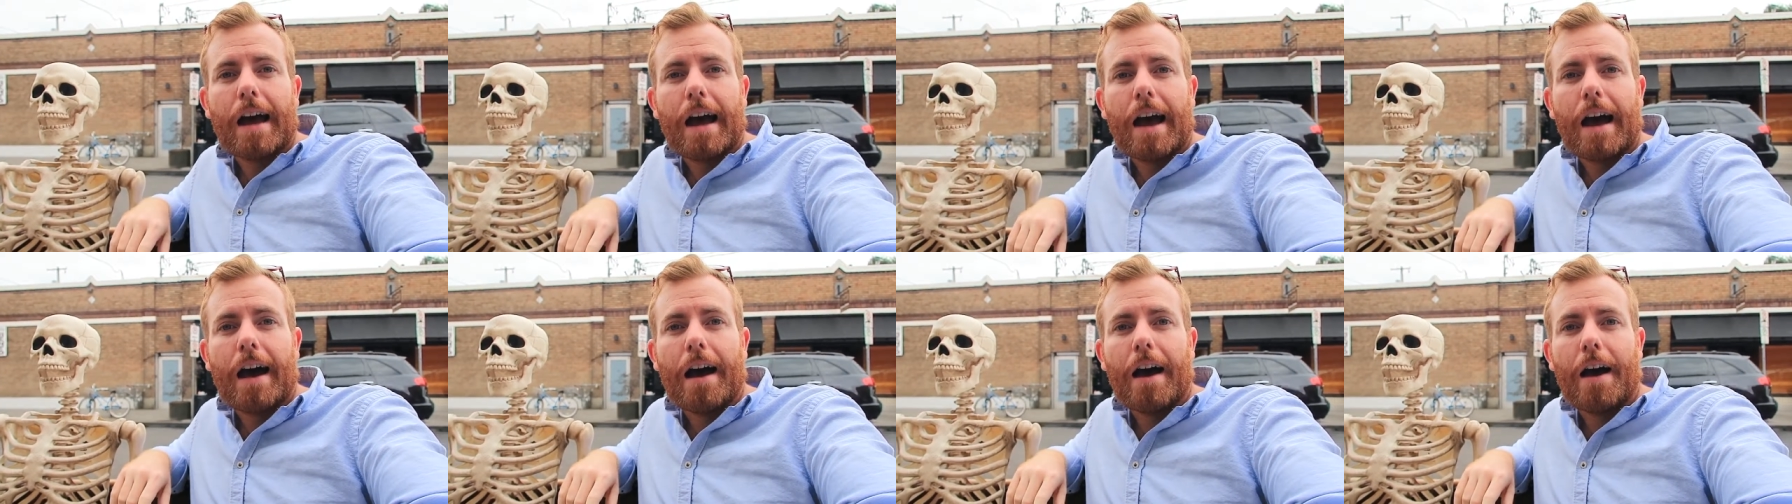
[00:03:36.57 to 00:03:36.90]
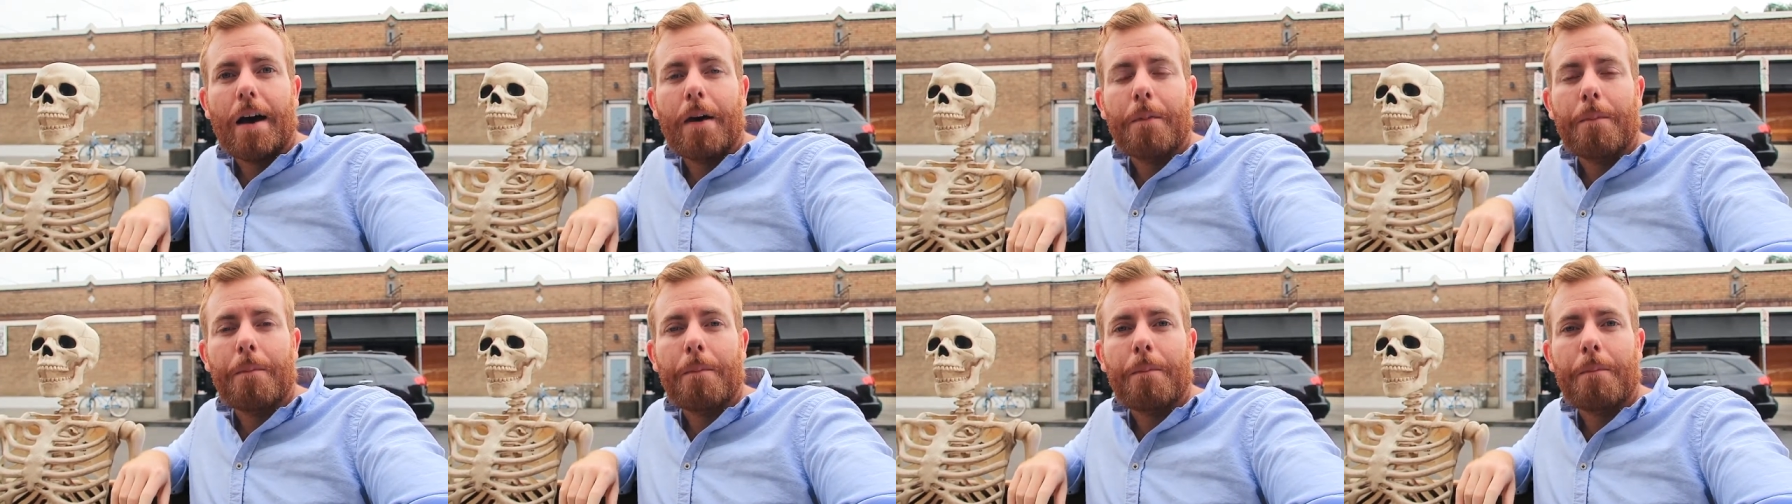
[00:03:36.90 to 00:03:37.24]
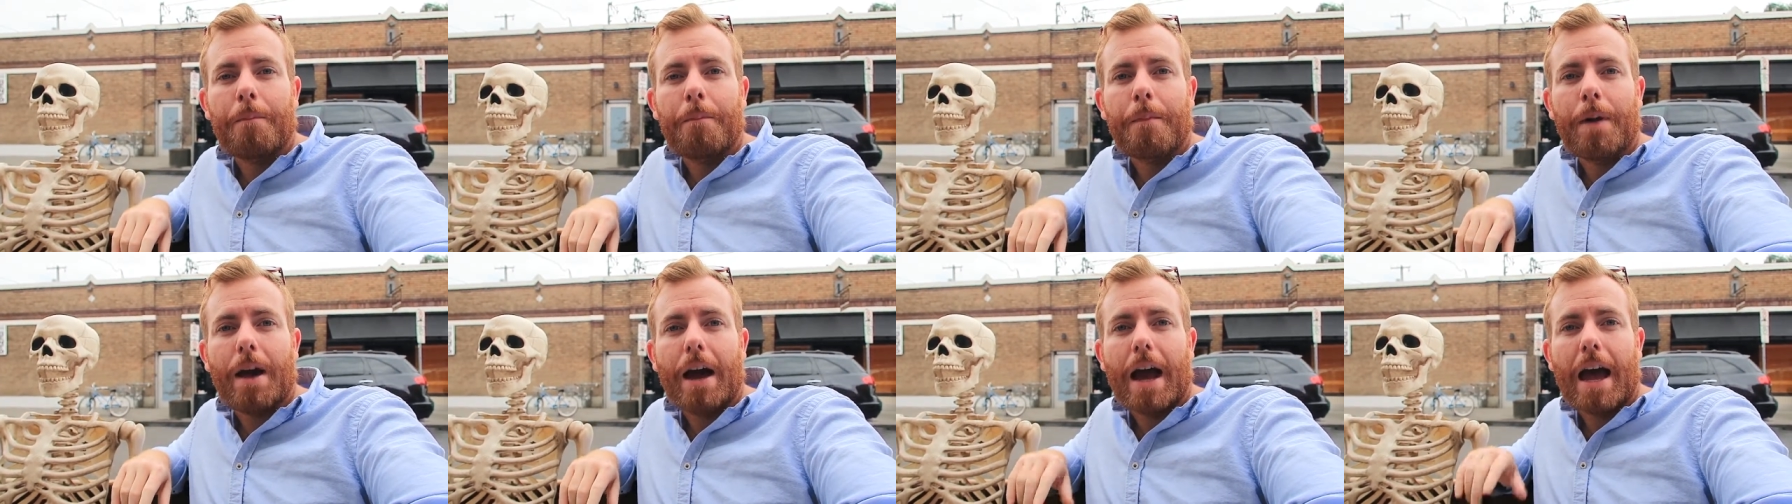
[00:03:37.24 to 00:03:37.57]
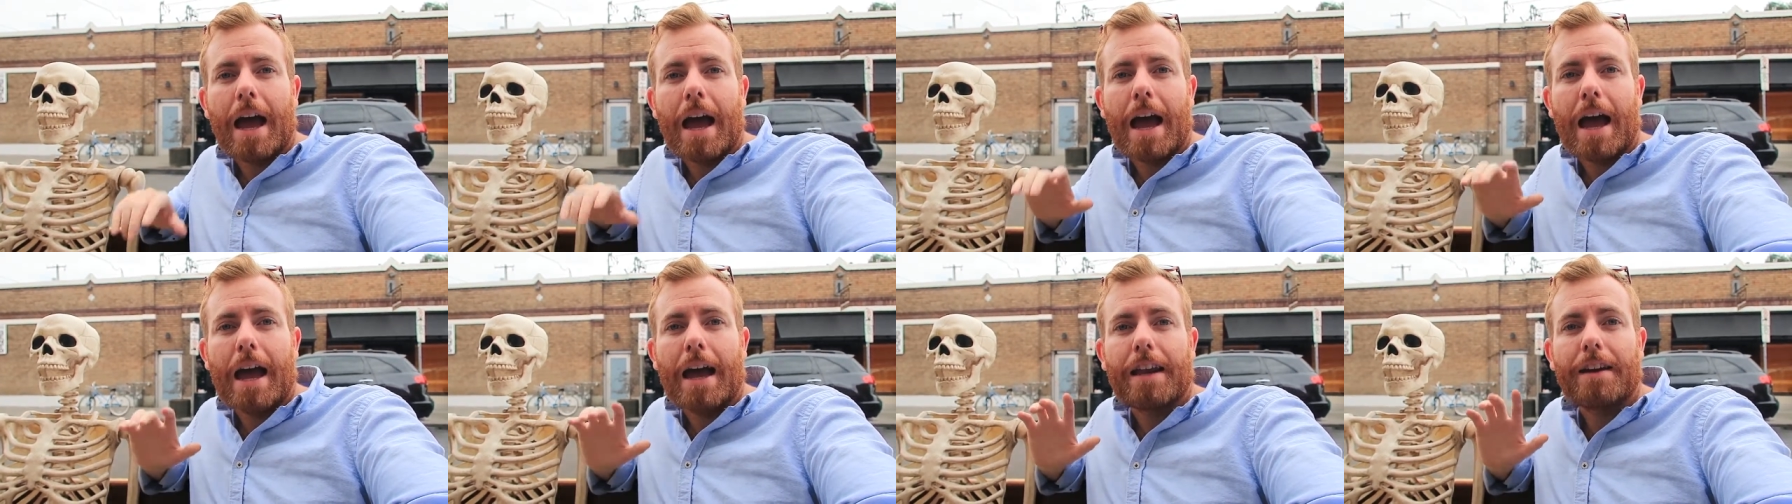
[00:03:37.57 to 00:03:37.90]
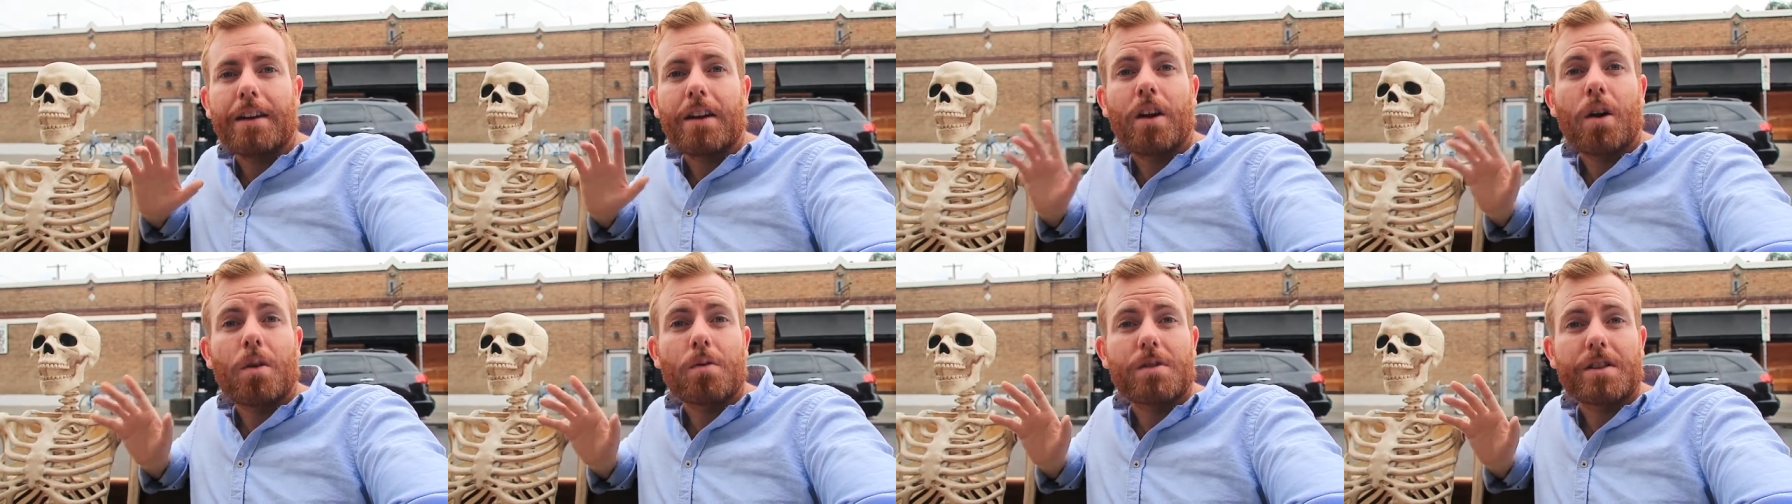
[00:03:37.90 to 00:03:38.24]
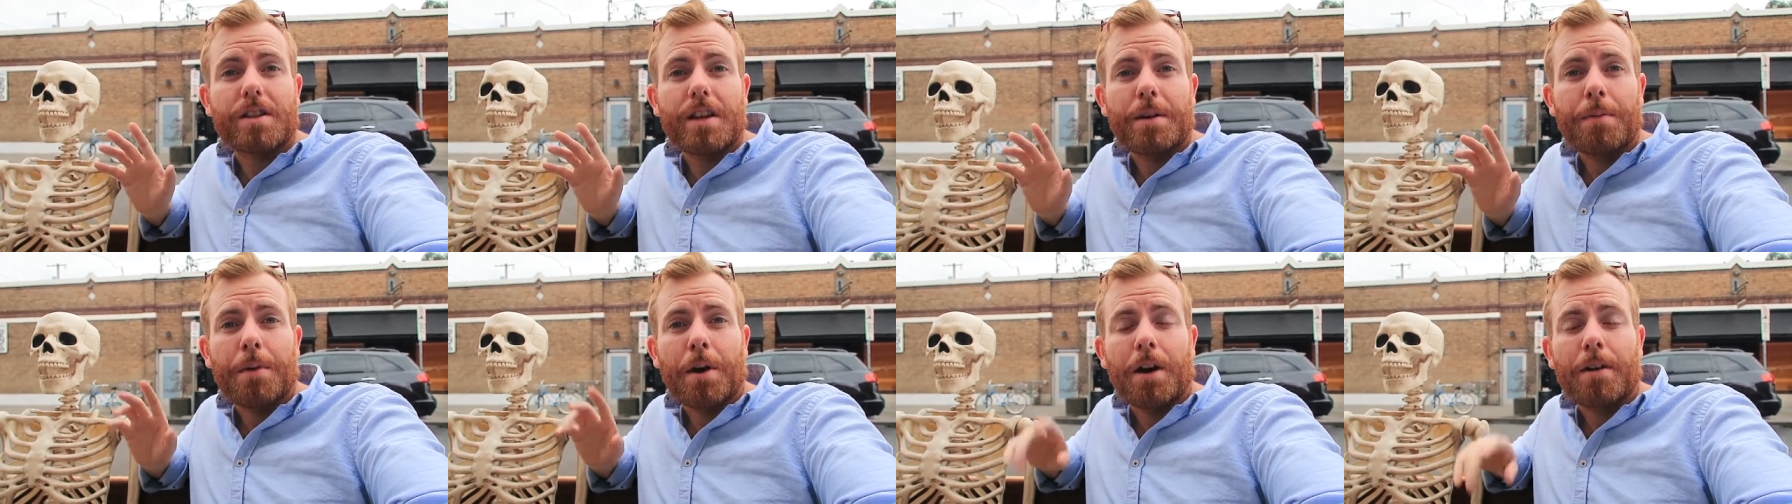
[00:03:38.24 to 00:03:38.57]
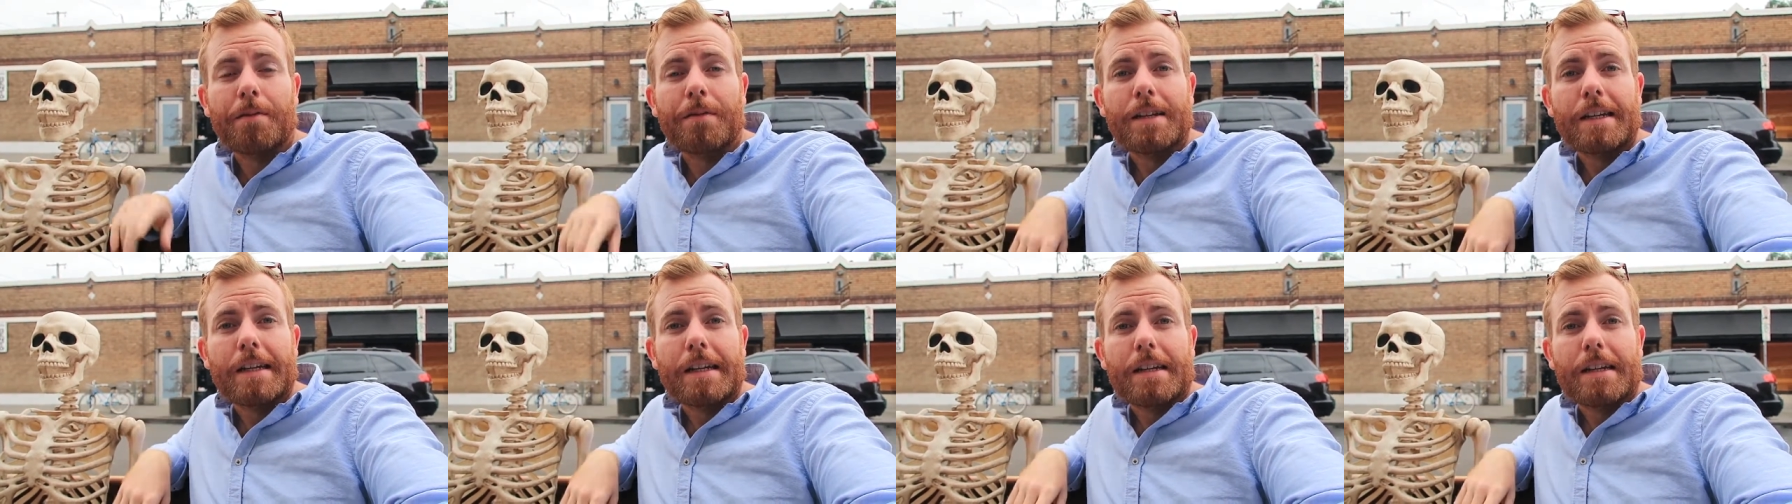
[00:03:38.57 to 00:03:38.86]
and an old cinema.